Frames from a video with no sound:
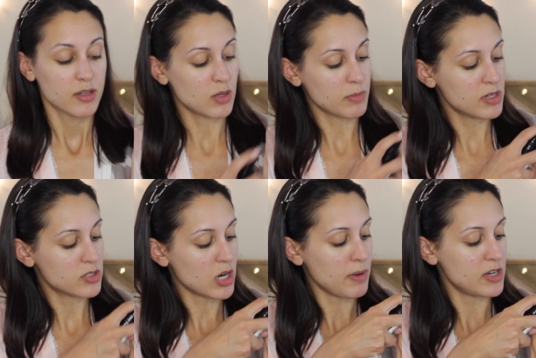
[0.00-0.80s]
So I'm going
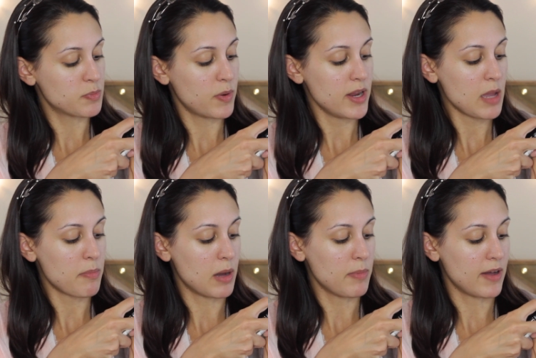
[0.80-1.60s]
to start by just putting
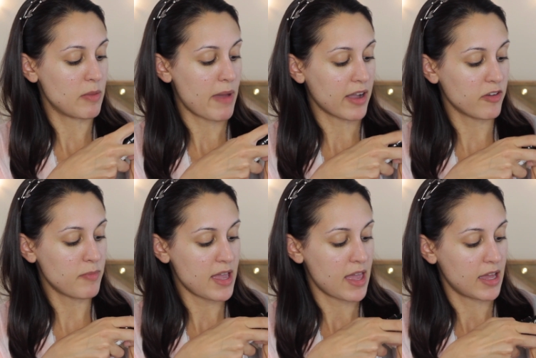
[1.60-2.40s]
a pump on the back of
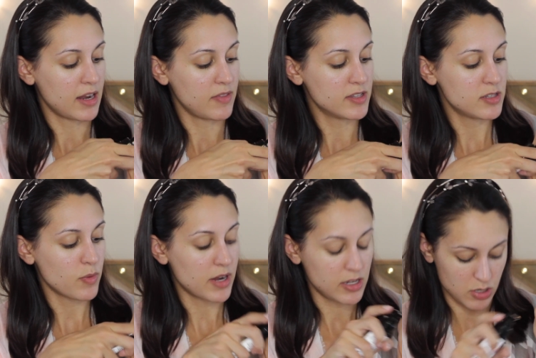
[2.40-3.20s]
my hand, and this
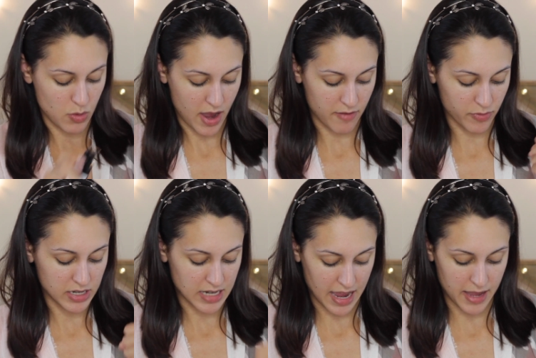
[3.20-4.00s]
is what I do
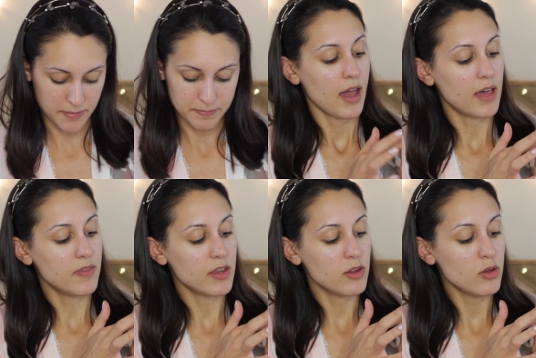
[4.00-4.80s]
every day.
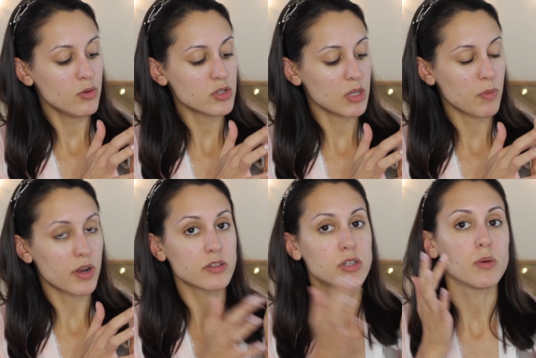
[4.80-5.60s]
And then usually
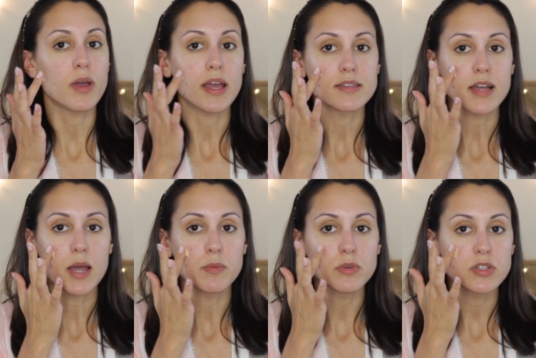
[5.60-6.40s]
what I'll do is
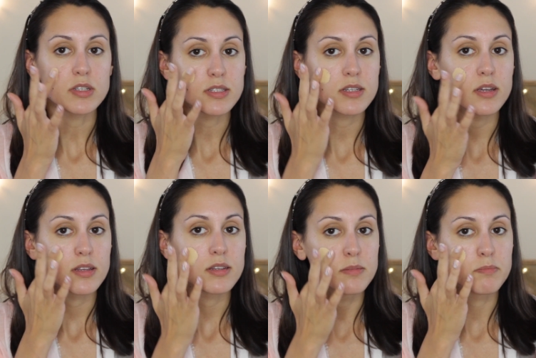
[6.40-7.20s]
I will just
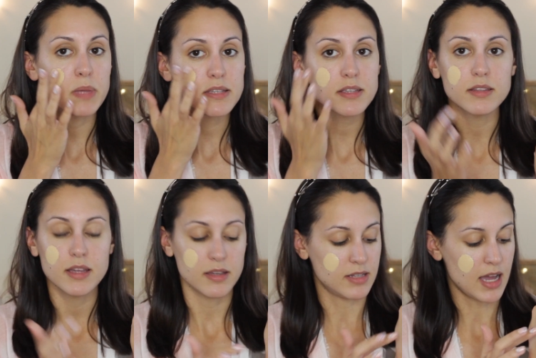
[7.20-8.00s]

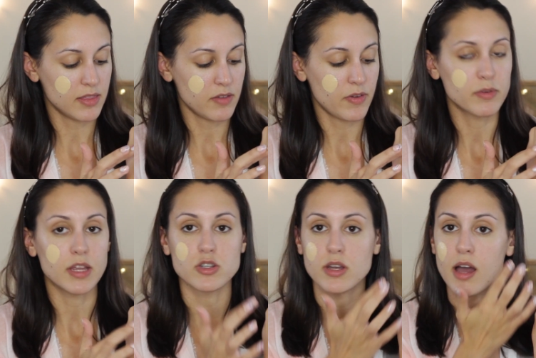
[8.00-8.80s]
basically dot the
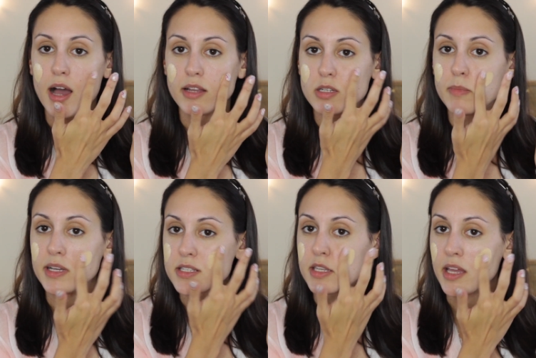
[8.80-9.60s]
foundation onto
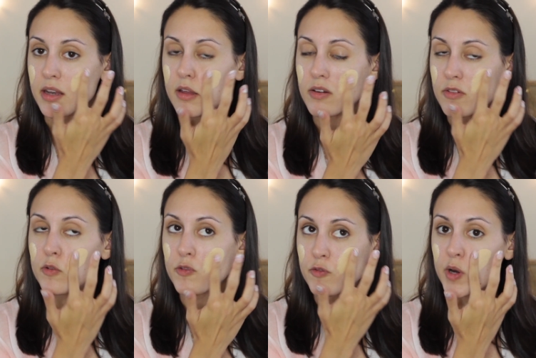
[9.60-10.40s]
my skin
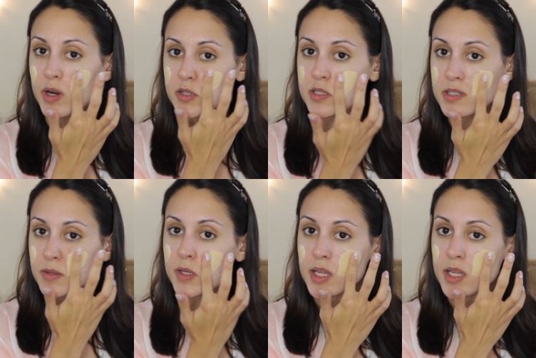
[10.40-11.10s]
first.